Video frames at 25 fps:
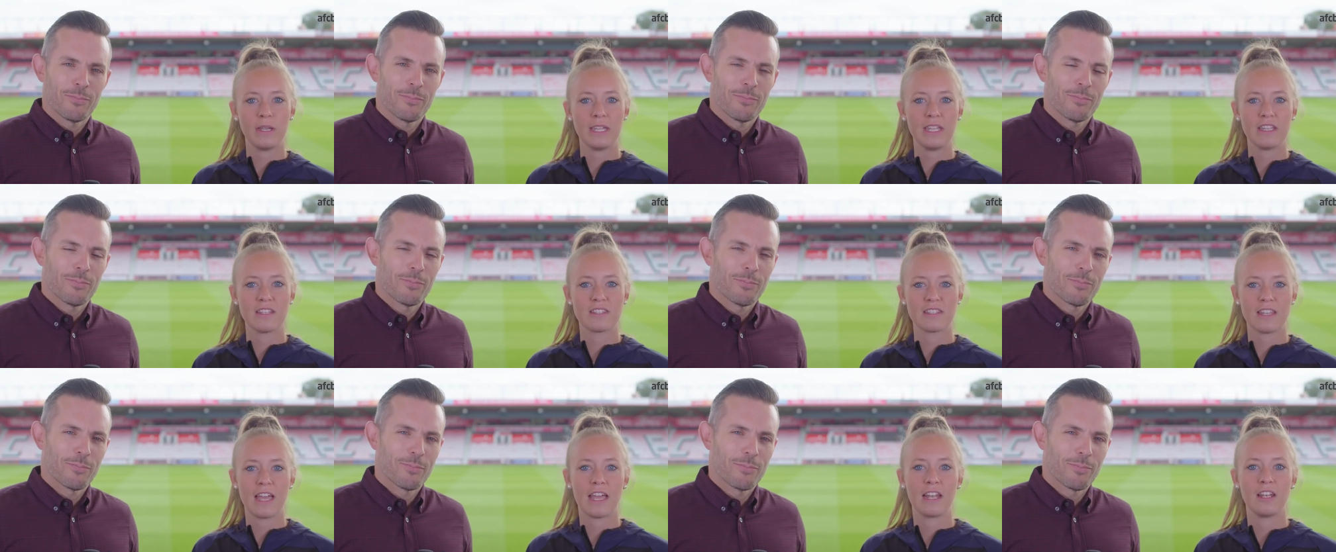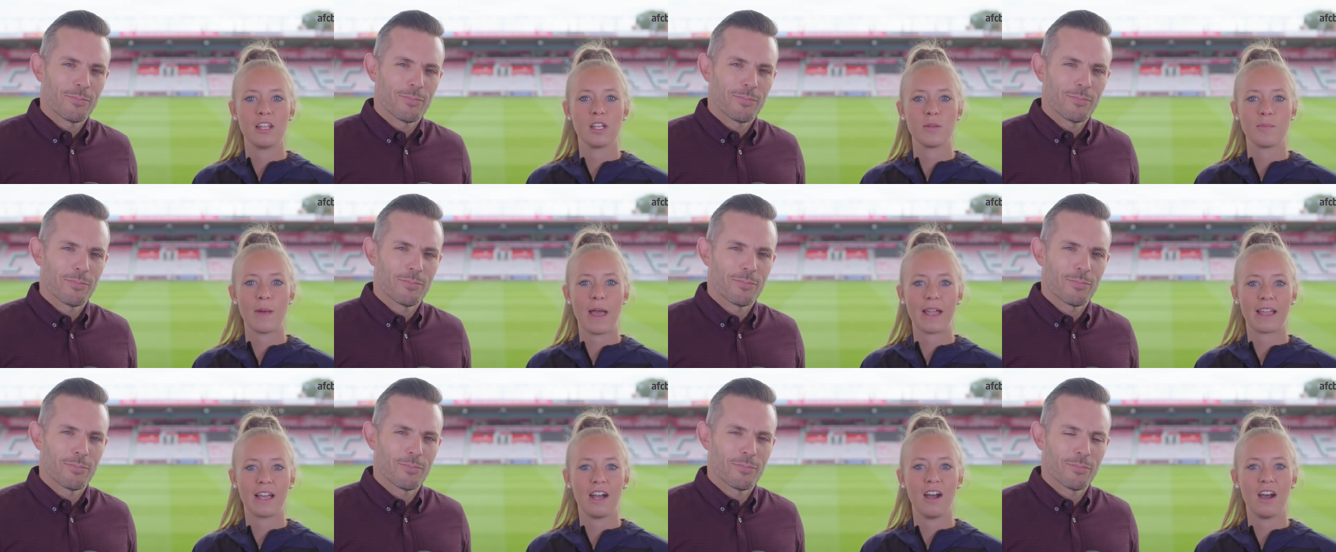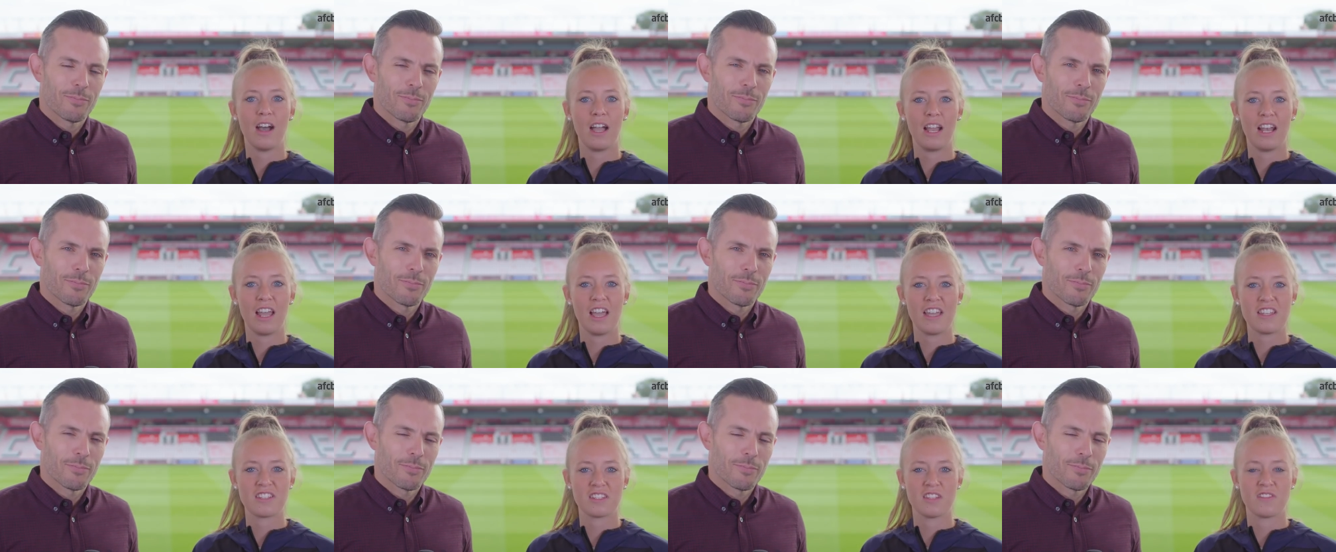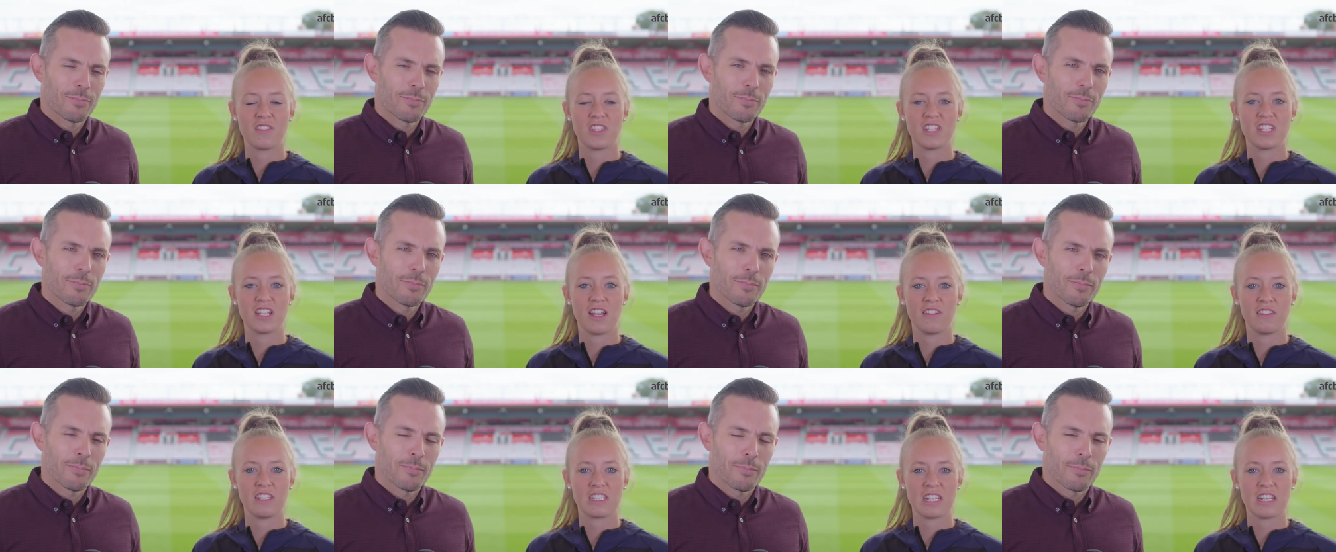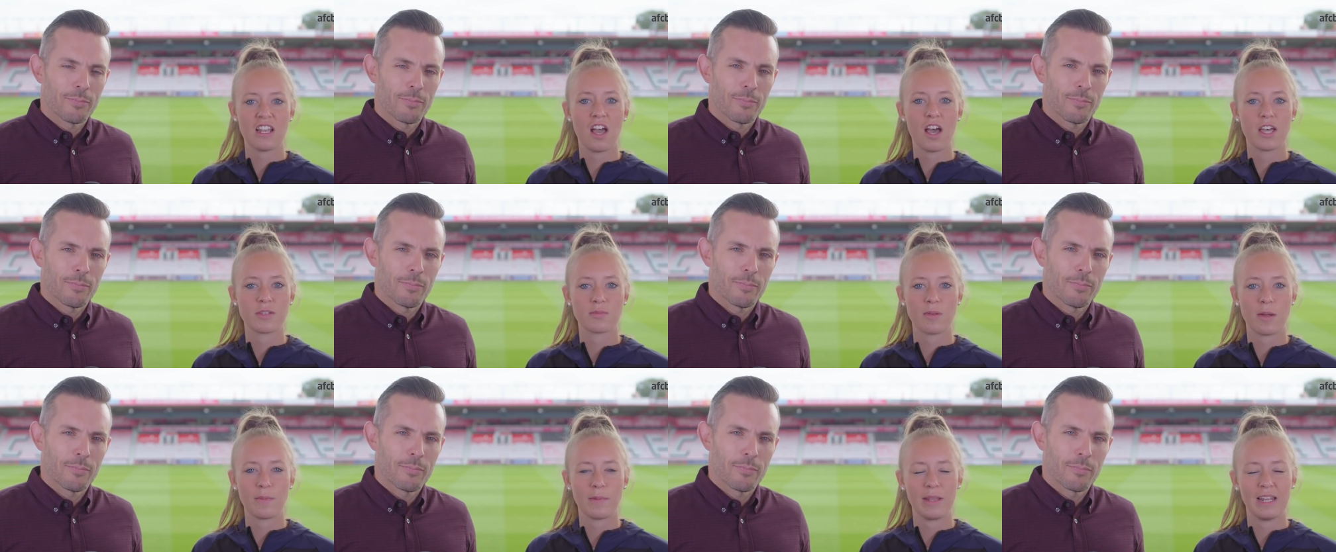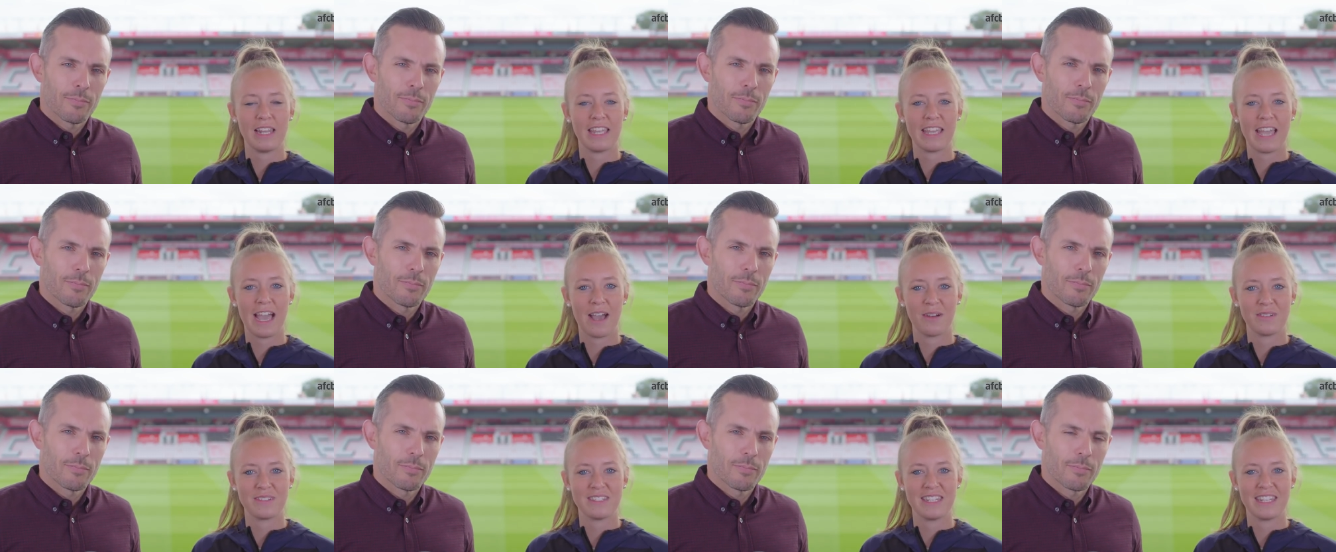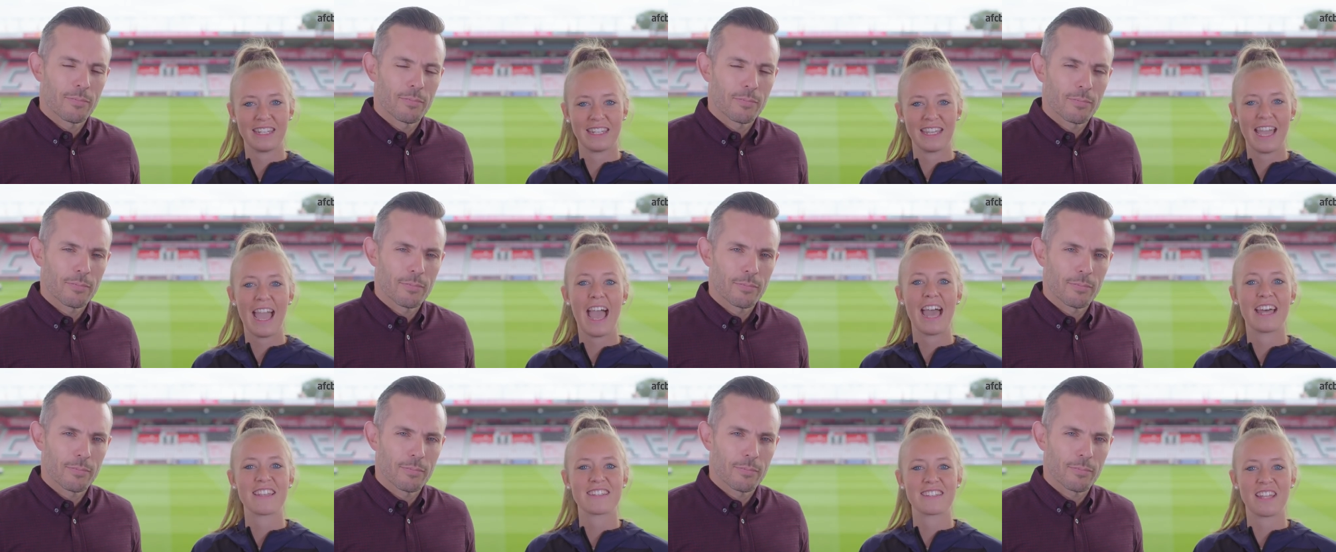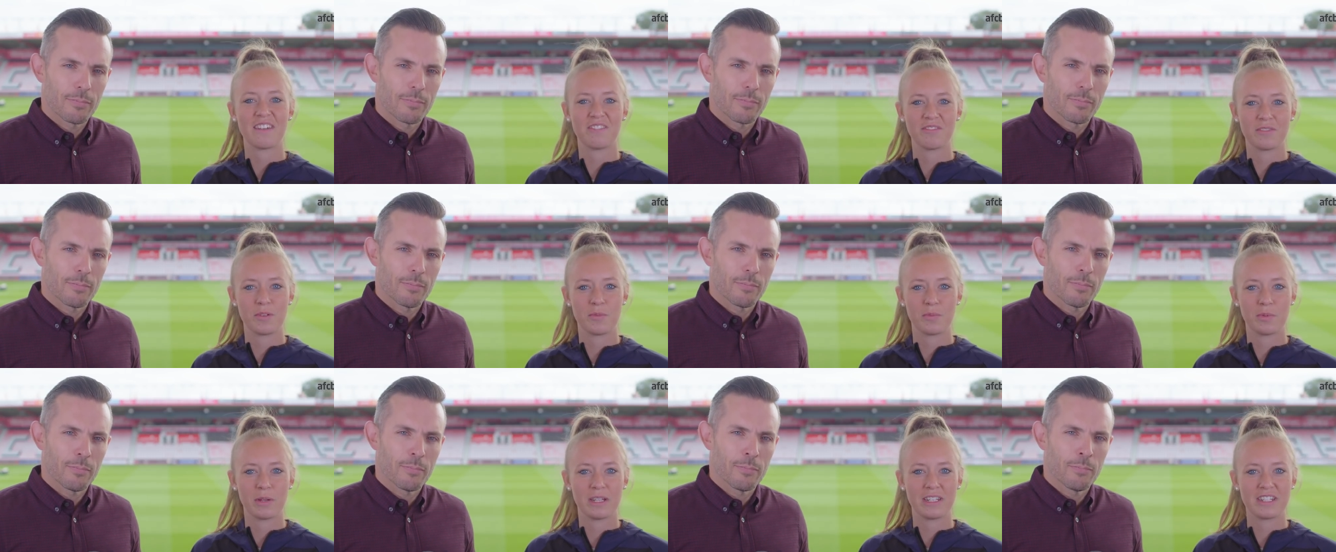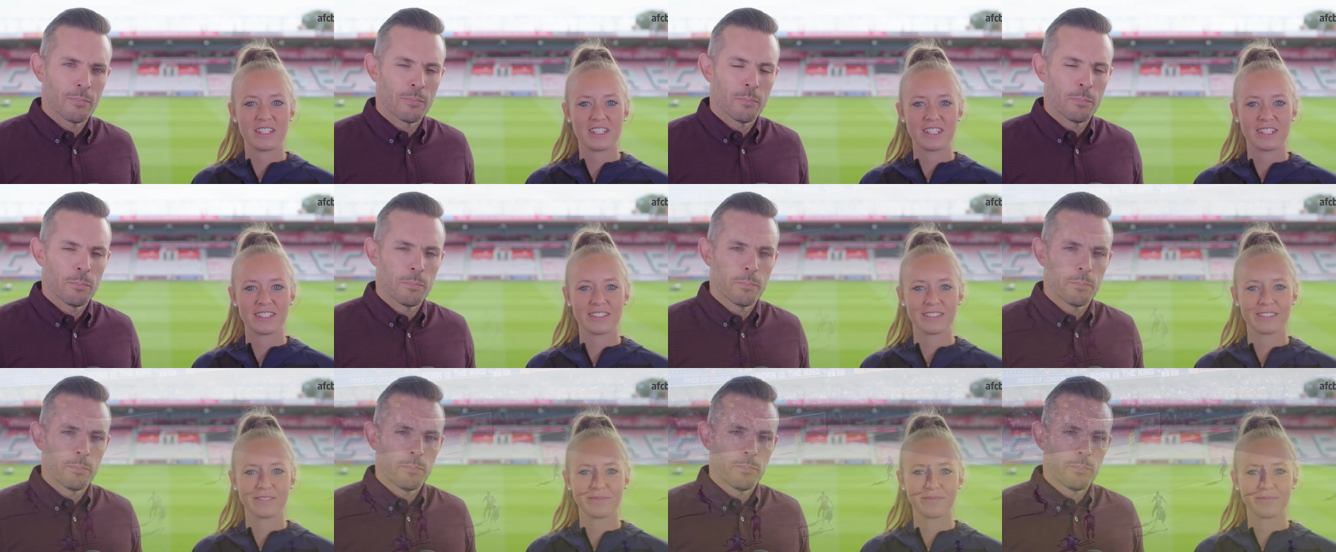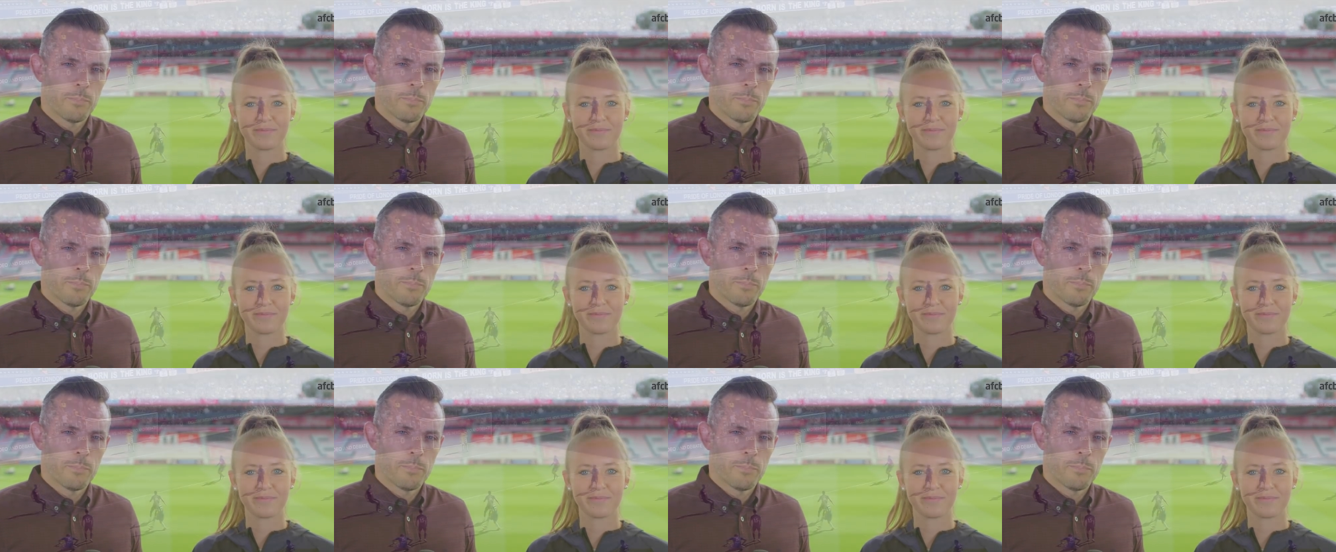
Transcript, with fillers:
Speaker 1: weeks and look back at highlights of the Cherries' last Premier League outing at Stamford Bridge.